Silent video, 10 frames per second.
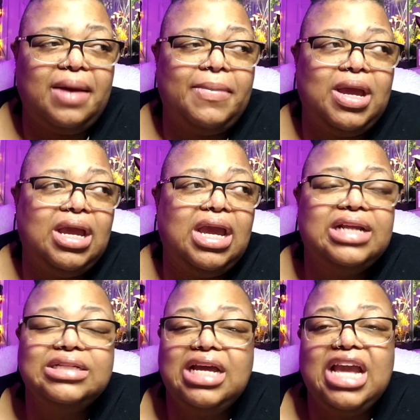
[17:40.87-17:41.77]
I mean,
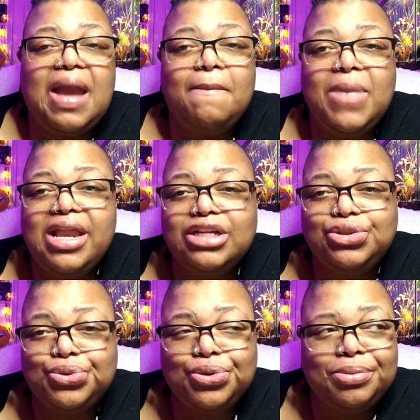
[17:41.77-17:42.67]
he admitted
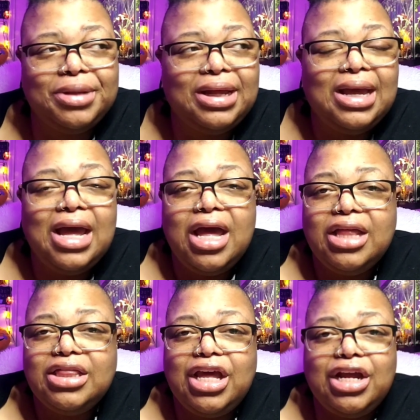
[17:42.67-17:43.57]
to them.
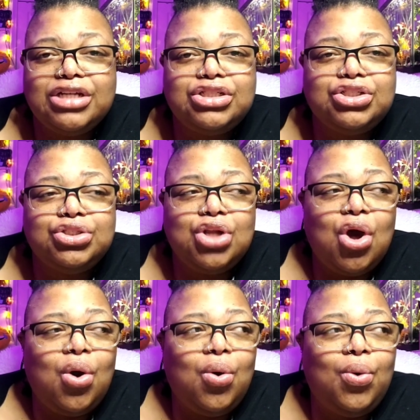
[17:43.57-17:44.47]
There's
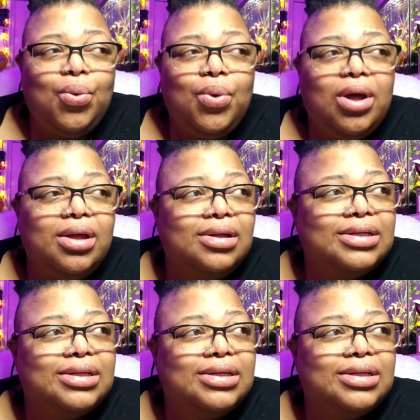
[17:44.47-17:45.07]
no,